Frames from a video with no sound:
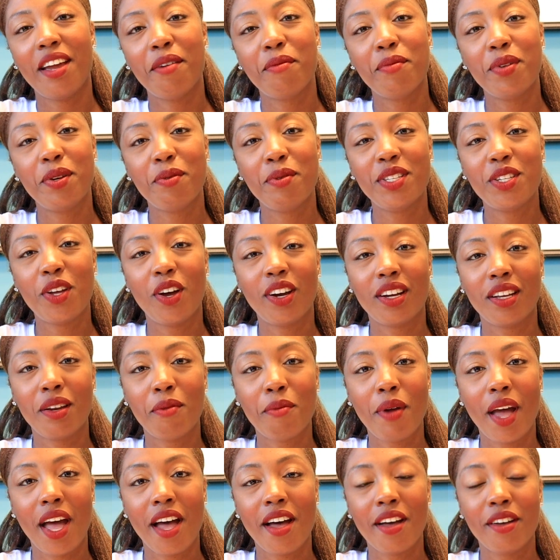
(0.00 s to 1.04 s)
I'm going to be talking
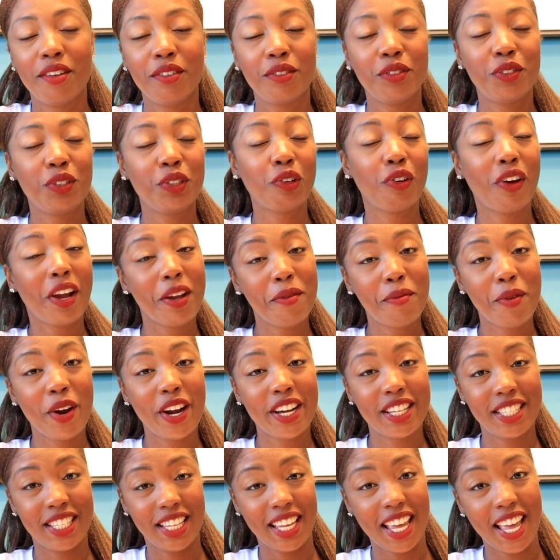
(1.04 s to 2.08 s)
about
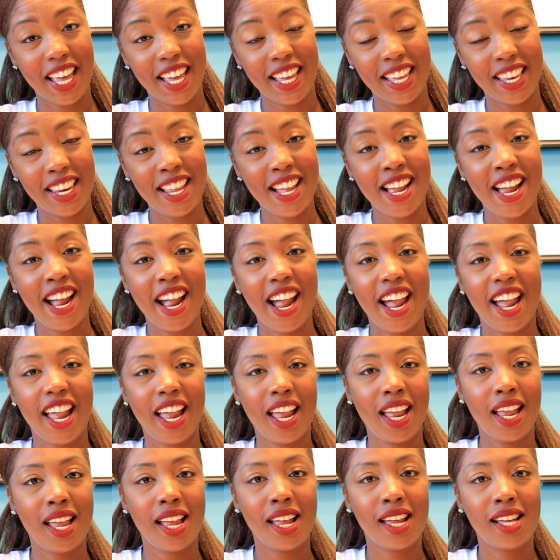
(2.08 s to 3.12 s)
trademarks again,
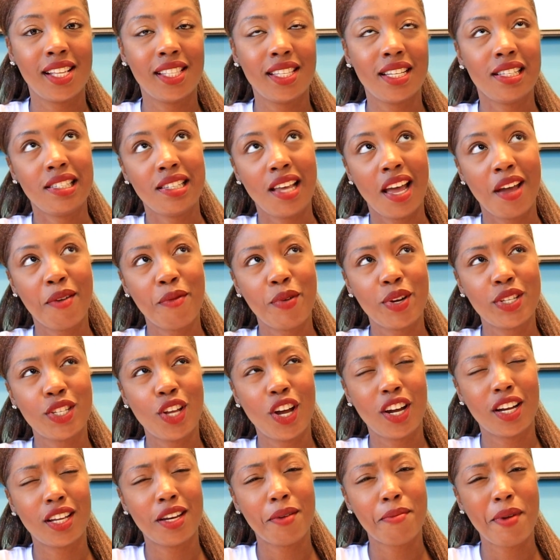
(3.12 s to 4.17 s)
and this time we're
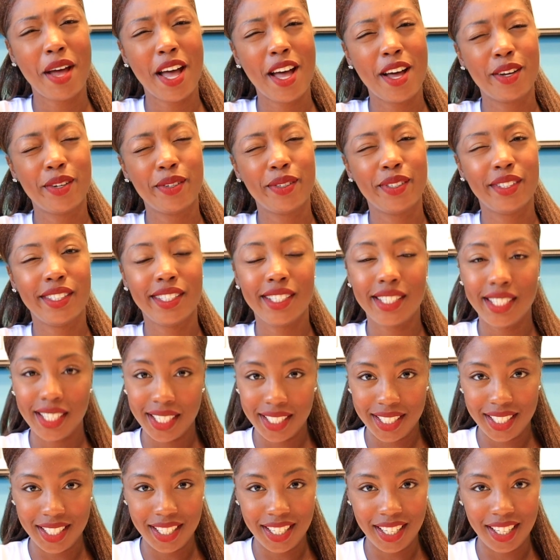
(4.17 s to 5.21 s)
talking about
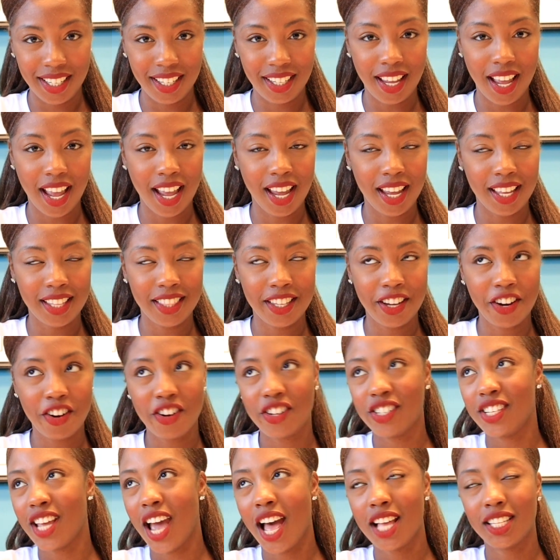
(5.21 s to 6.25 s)
Disney and their
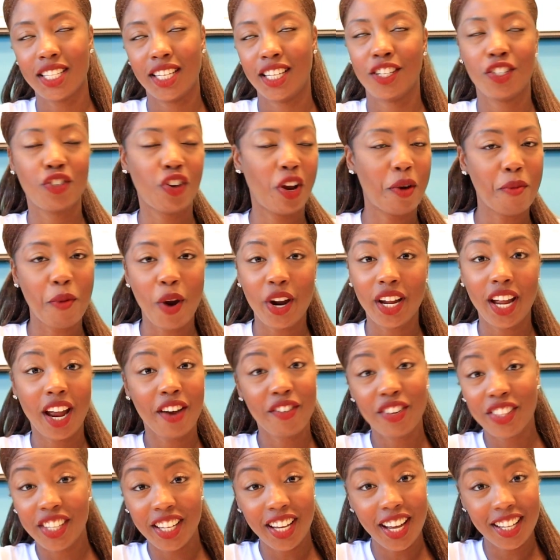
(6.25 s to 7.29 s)
audacity to trademark
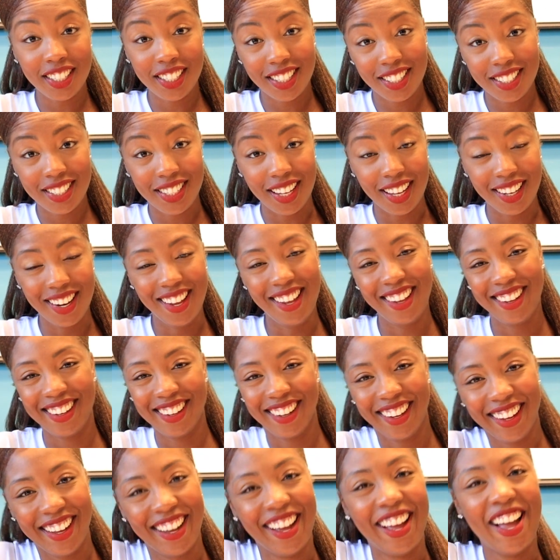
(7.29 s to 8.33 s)
everything under the sun.
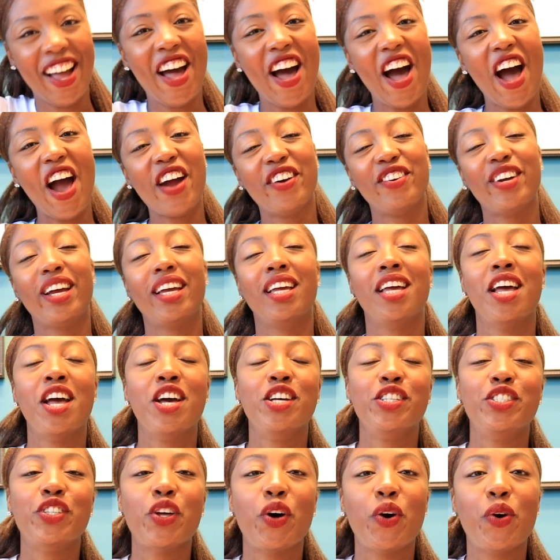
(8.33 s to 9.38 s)
All right,
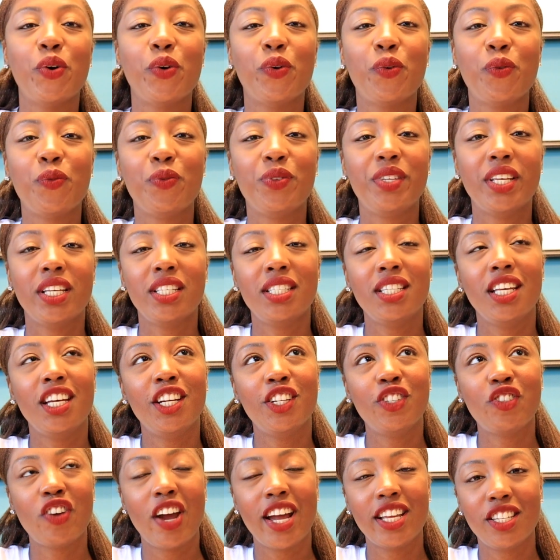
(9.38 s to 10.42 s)
so Disney is
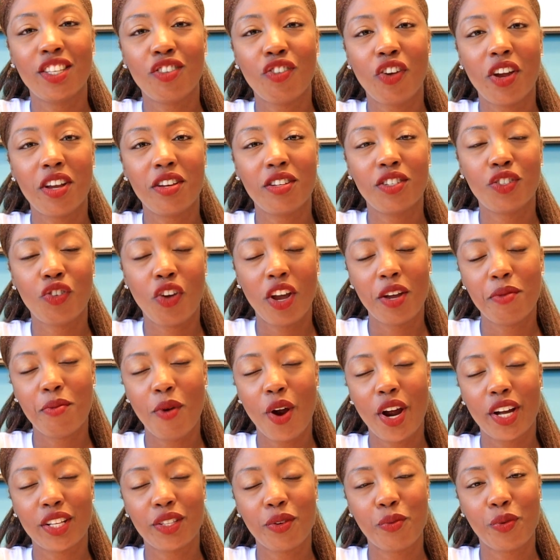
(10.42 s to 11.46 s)
trying to
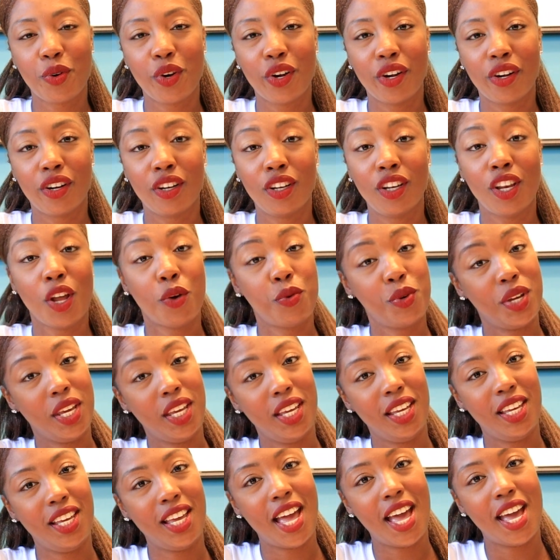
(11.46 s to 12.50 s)
trademark the word
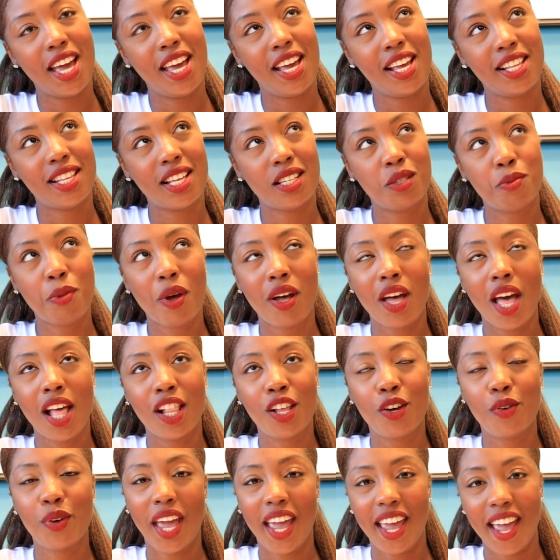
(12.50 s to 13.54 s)
Loki, and that's spelled
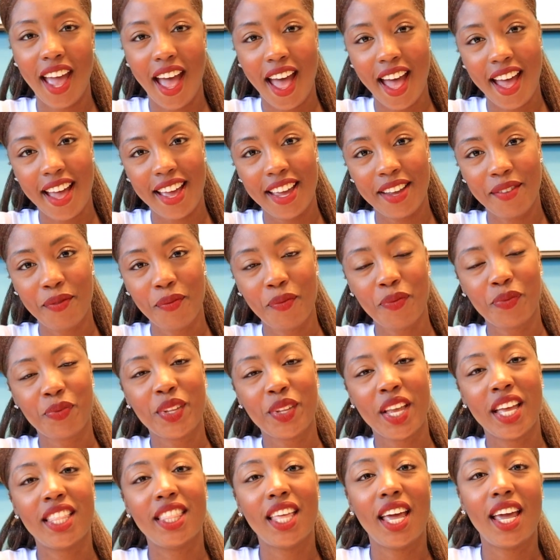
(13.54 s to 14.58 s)
L-O-K-I.
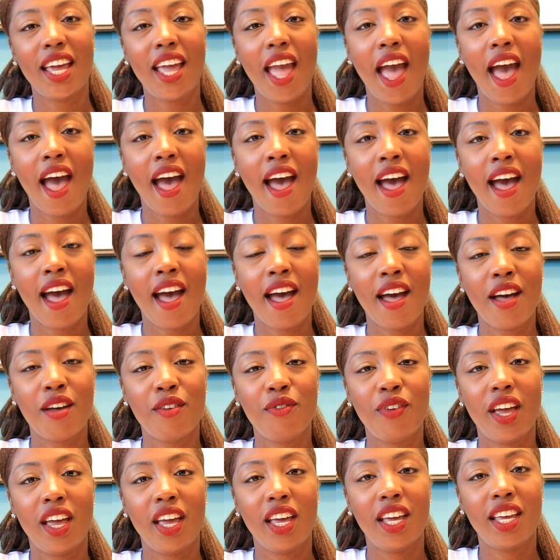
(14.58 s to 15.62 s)
They have
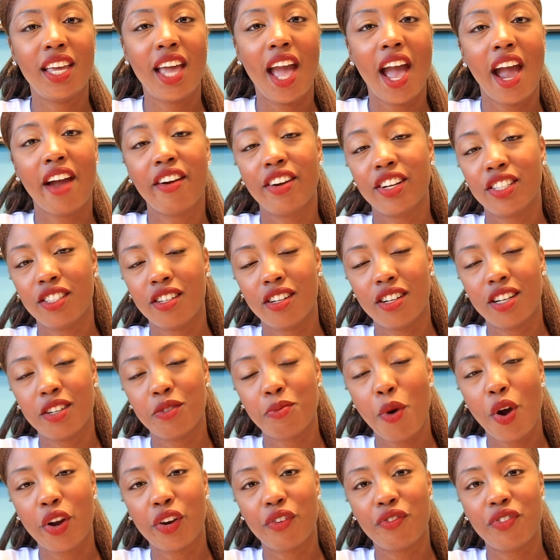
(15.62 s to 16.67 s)
a character
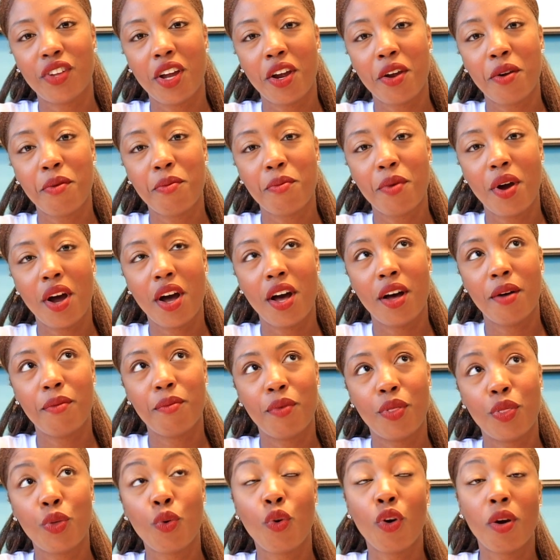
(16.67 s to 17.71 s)
part of their
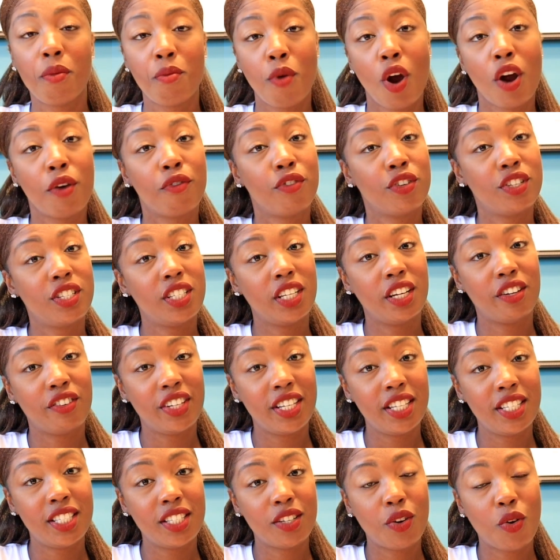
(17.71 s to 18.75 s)
Thor Marvel
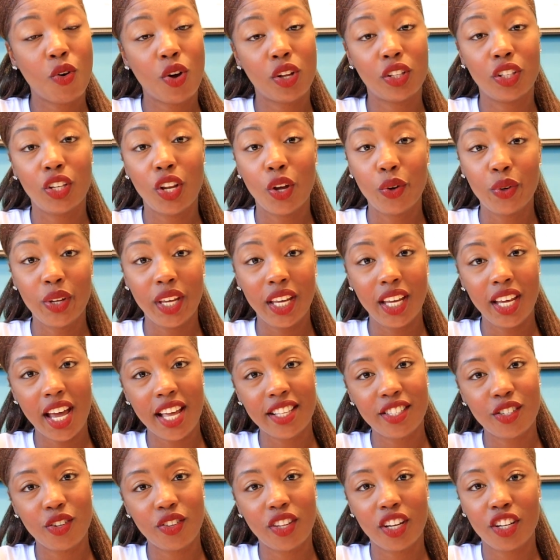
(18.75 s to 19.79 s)
series called Loki,
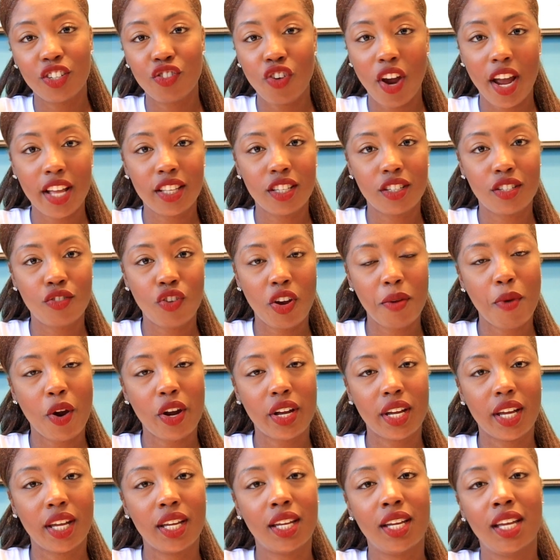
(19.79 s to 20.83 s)
and so they're trying to
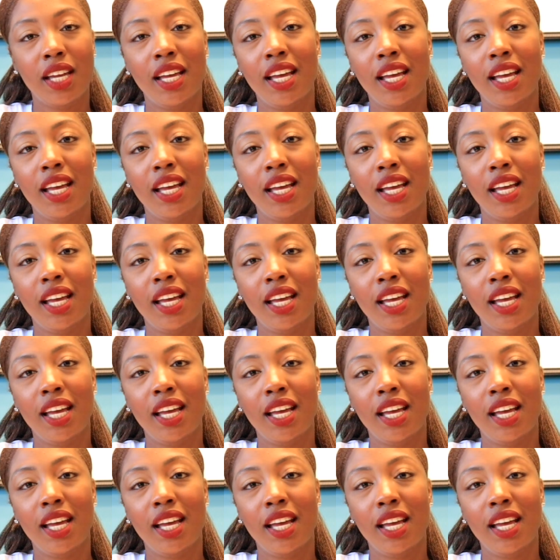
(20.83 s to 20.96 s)
trademark it.